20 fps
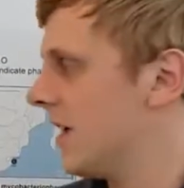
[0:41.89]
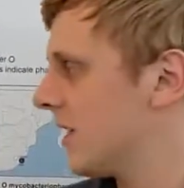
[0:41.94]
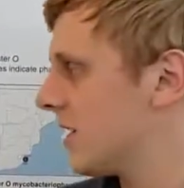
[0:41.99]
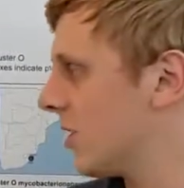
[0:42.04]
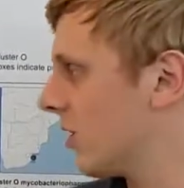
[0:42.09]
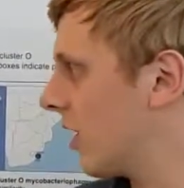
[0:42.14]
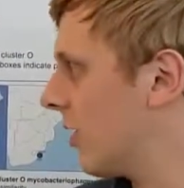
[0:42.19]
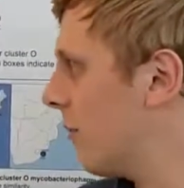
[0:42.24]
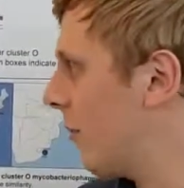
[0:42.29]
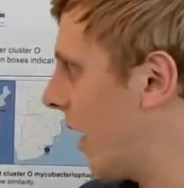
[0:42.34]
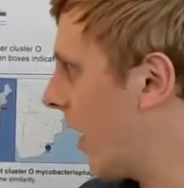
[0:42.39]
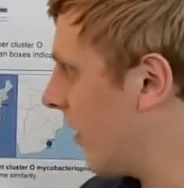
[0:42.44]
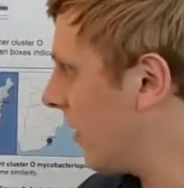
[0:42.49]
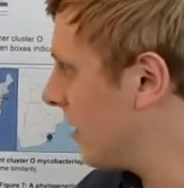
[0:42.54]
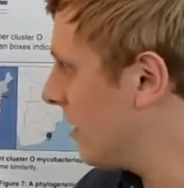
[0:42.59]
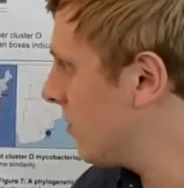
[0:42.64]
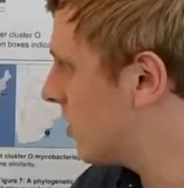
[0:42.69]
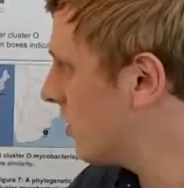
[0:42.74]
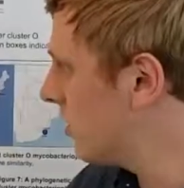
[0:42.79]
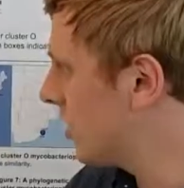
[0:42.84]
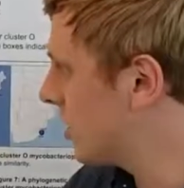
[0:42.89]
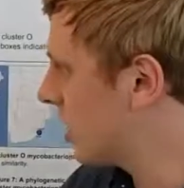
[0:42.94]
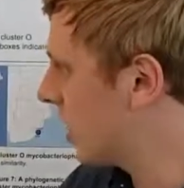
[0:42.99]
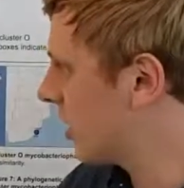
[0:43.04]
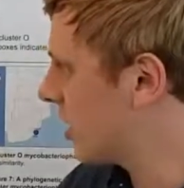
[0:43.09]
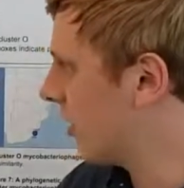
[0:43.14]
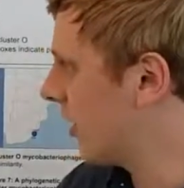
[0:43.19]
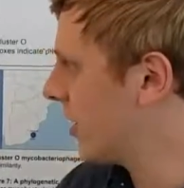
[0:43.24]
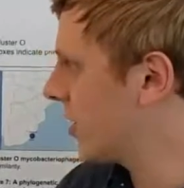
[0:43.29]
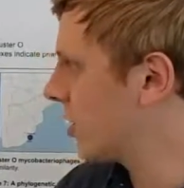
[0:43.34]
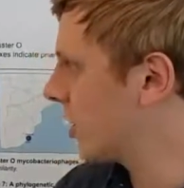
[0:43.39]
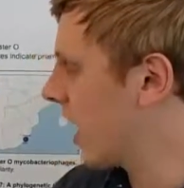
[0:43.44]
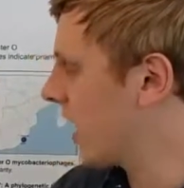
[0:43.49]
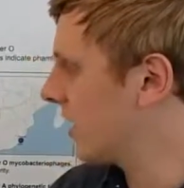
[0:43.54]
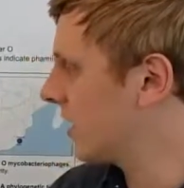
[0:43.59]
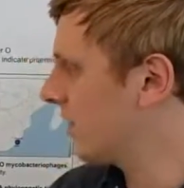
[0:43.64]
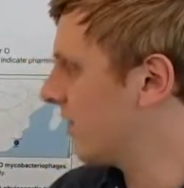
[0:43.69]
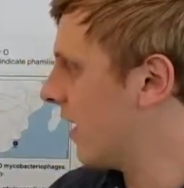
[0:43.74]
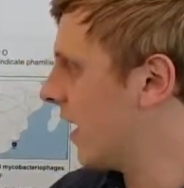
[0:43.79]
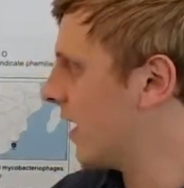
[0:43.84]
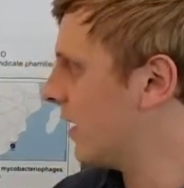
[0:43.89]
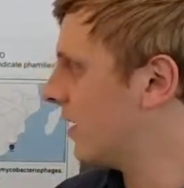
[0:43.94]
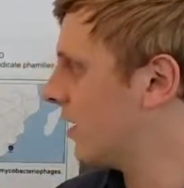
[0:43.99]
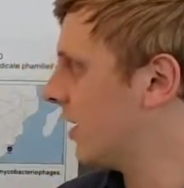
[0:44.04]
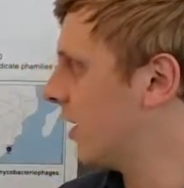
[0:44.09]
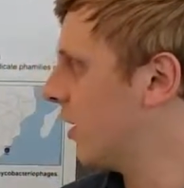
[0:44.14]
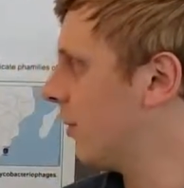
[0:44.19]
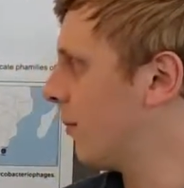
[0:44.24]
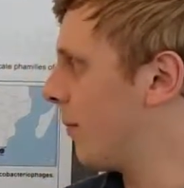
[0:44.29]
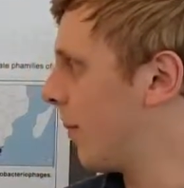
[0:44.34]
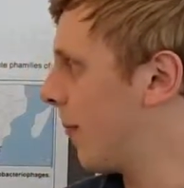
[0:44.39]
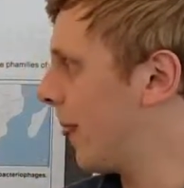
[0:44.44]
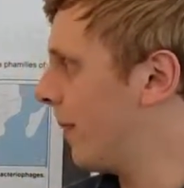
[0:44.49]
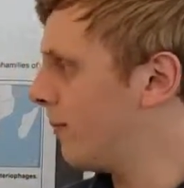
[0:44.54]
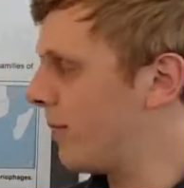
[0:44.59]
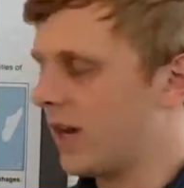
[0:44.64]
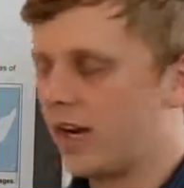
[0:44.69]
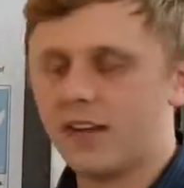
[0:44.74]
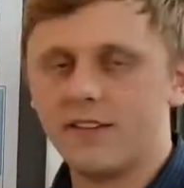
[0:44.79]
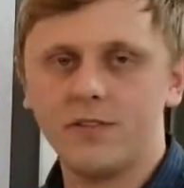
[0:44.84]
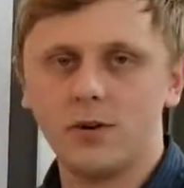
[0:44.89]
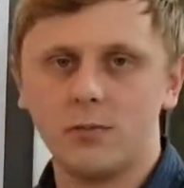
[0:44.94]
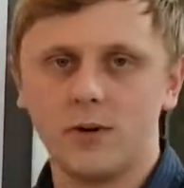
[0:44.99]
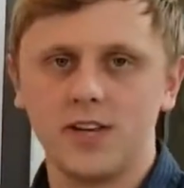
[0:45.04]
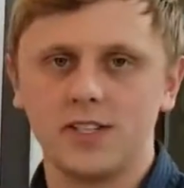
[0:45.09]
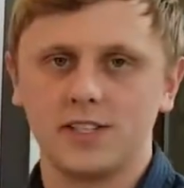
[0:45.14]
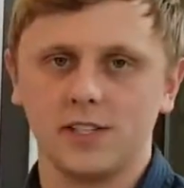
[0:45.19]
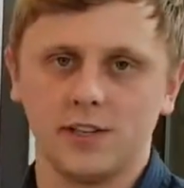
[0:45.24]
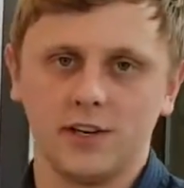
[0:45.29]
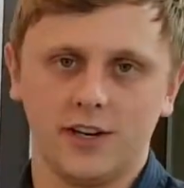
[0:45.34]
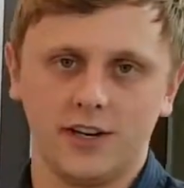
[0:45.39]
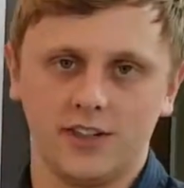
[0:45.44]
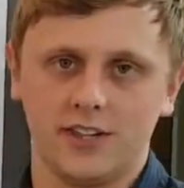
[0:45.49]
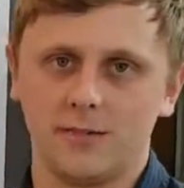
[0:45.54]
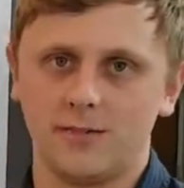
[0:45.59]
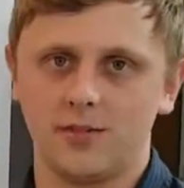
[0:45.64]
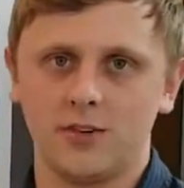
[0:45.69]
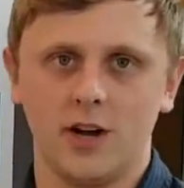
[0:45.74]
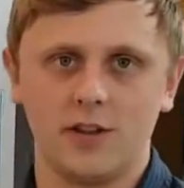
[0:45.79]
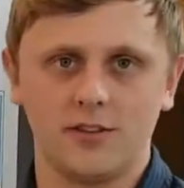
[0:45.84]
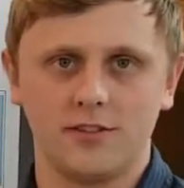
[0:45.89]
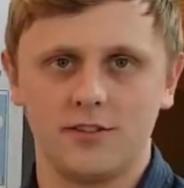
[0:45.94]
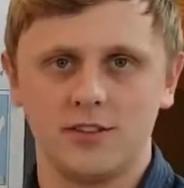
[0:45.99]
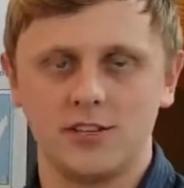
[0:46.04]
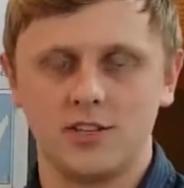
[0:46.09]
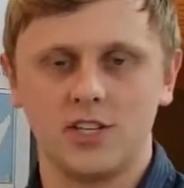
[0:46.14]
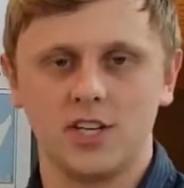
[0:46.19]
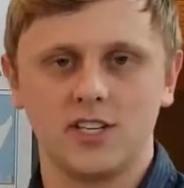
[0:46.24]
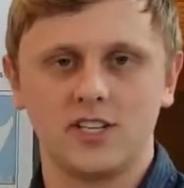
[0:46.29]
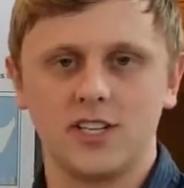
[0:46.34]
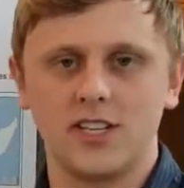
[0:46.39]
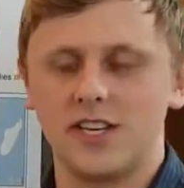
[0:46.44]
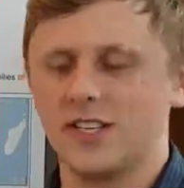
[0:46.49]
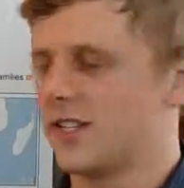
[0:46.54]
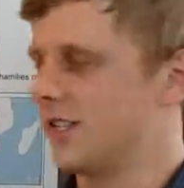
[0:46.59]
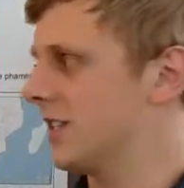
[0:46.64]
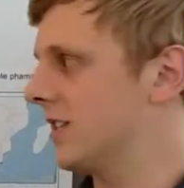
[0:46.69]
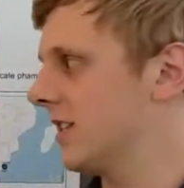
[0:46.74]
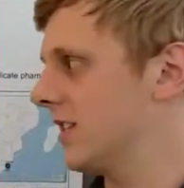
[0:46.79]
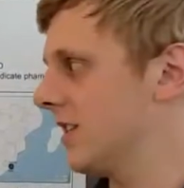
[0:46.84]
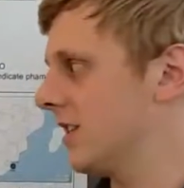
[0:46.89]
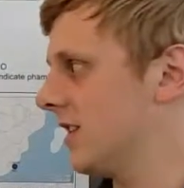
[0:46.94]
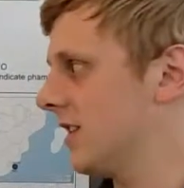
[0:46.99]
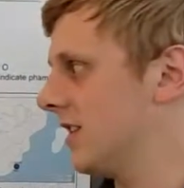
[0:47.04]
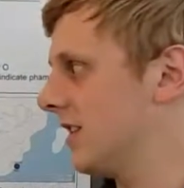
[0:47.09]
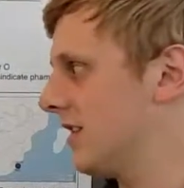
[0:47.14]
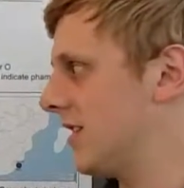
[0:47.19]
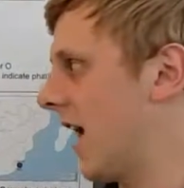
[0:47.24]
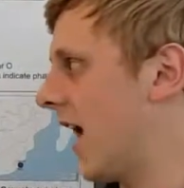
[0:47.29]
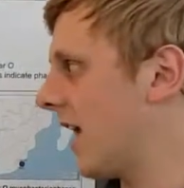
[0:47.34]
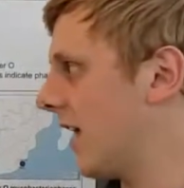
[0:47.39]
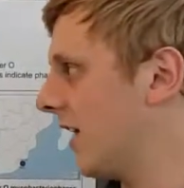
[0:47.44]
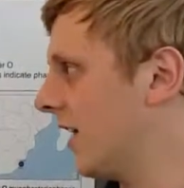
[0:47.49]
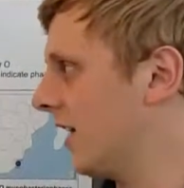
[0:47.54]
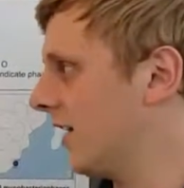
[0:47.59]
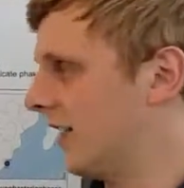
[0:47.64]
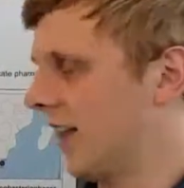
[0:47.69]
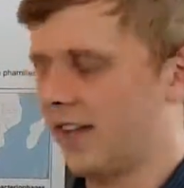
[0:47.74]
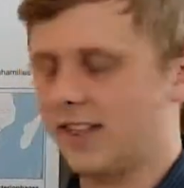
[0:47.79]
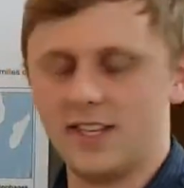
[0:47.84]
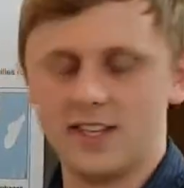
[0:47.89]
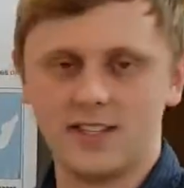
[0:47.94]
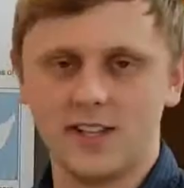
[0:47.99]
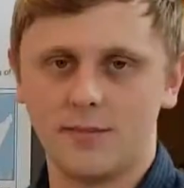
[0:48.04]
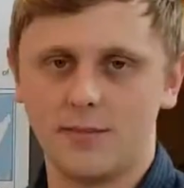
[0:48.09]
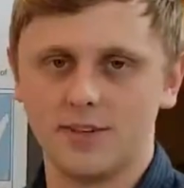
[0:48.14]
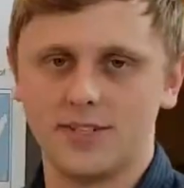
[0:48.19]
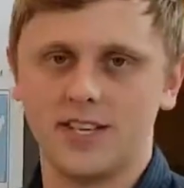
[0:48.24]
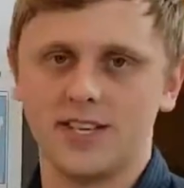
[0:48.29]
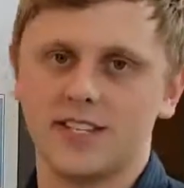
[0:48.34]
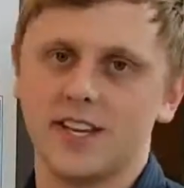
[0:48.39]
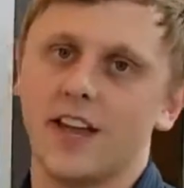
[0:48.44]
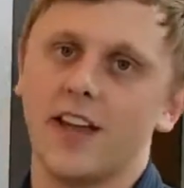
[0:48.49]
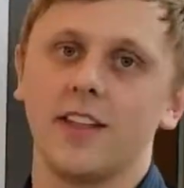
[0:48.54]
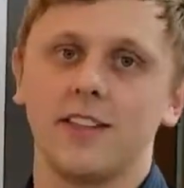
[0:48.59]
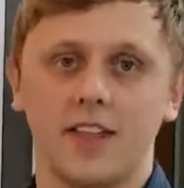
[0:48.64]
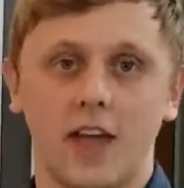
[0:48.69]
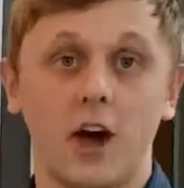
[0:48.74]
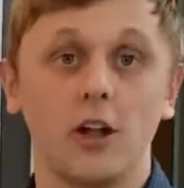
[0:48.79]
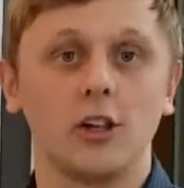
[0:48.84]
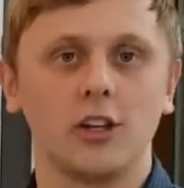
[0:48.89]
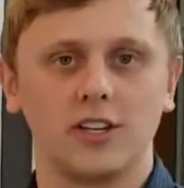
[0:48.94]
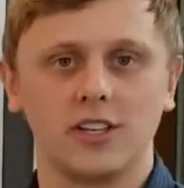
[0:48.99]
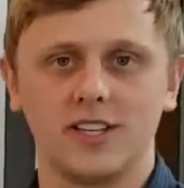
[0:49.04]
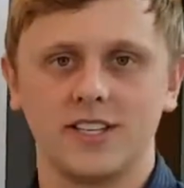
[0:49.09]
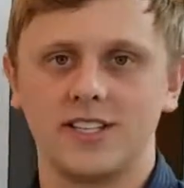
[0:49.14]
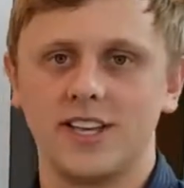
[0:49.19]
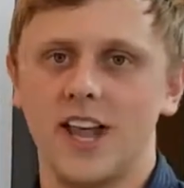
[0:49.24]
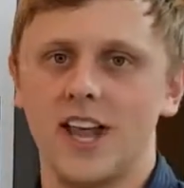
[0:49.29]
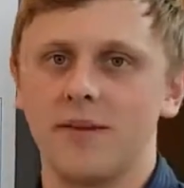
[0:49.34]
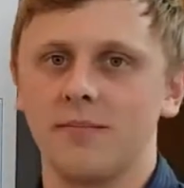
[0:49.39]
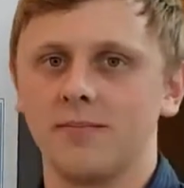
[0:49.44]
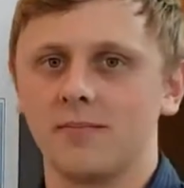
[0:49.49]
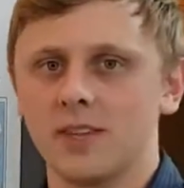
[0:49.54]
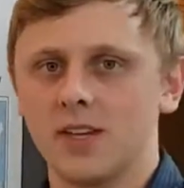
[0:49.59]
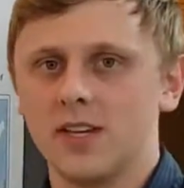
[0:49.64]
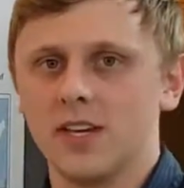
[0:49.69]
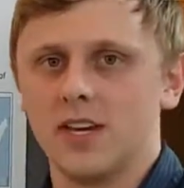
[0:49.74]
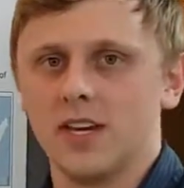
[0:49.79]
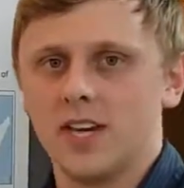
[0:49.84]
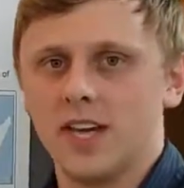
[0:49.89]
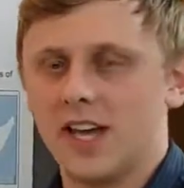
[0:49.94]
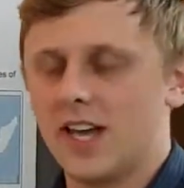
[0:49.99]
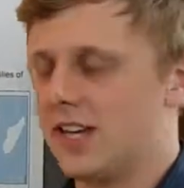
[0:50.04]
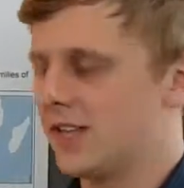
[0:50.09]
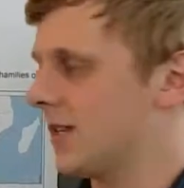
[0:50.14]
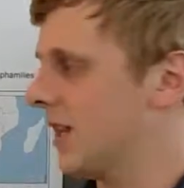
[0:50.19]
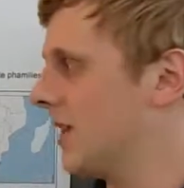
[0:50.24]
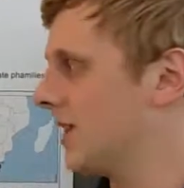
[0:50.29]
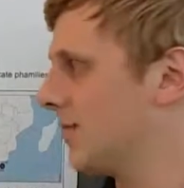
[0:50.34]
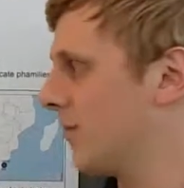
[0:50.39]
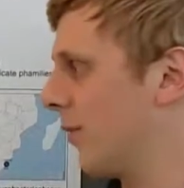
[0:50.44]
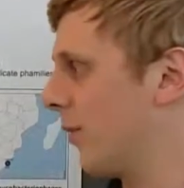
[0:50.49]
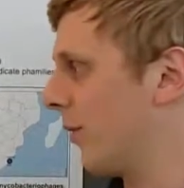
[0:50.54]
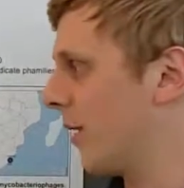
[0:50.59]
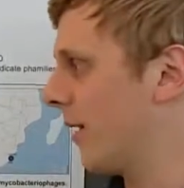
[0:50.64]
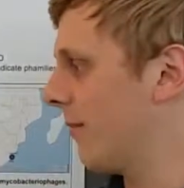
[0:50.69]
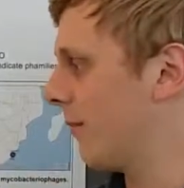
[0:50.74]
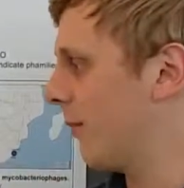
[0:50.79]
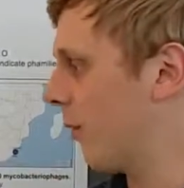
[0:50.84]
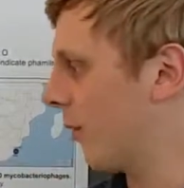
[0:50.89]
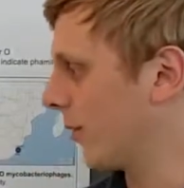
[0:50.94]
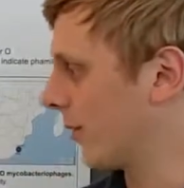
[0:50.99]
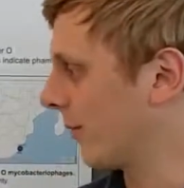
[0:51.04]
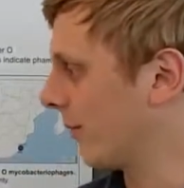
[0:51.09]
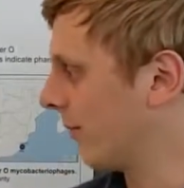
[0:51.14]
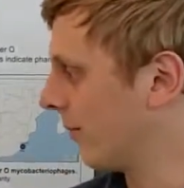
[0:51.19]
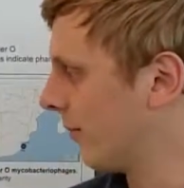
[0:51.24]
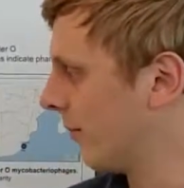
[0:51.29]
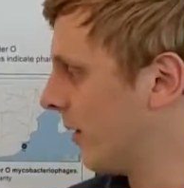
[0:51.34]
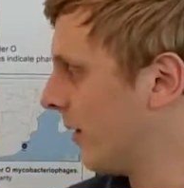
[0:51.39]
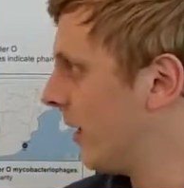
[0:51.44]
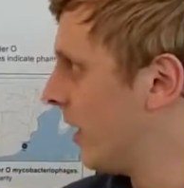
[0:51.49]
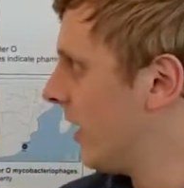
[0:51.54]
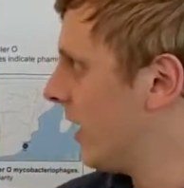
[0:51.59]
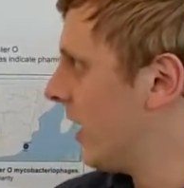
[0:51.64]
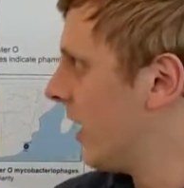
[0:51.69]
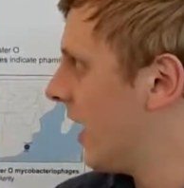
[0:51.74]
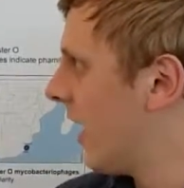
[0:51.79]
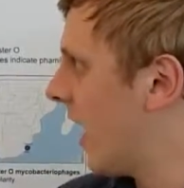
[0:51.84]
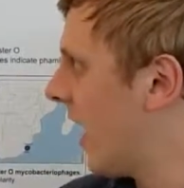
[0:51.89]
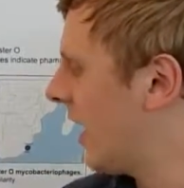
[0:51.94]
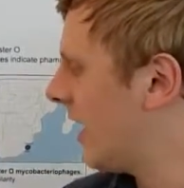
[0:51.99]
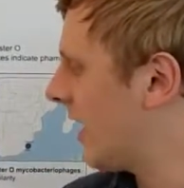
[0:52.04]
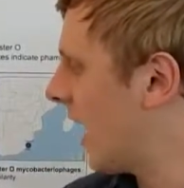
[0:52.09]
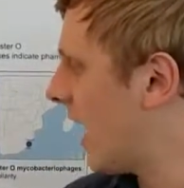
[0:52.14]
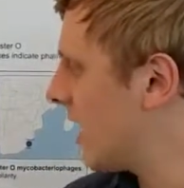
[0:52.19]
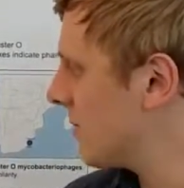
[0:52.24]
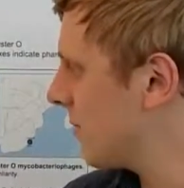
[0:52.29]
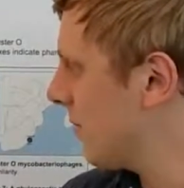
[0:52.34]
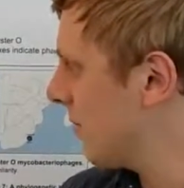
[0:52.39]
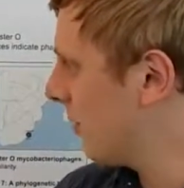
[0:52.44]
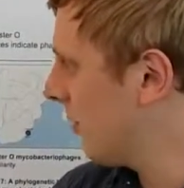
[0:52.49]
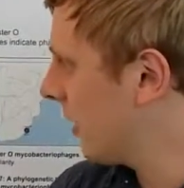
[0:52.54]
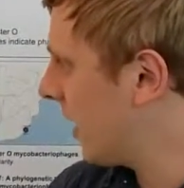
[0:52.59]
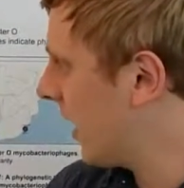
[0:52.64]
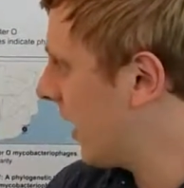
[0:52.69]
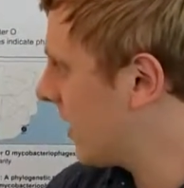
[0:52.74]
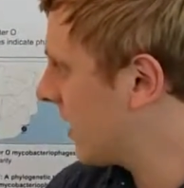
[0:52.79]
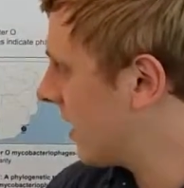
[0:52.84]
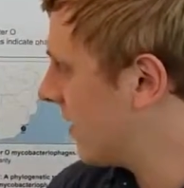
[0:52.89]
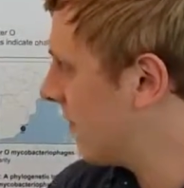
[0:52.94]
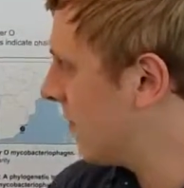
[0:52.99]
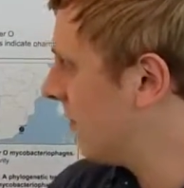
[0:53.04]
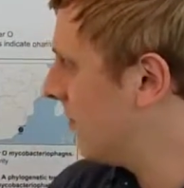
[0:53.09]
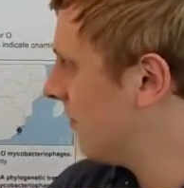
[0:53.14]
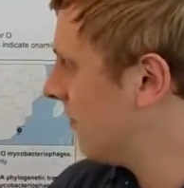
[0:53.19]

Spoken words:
So comparing them to each other and trying to find, meaningful ways to look at them other than just these data, like these numbers that say they all look the same, is pretty important. And as we were looking at them,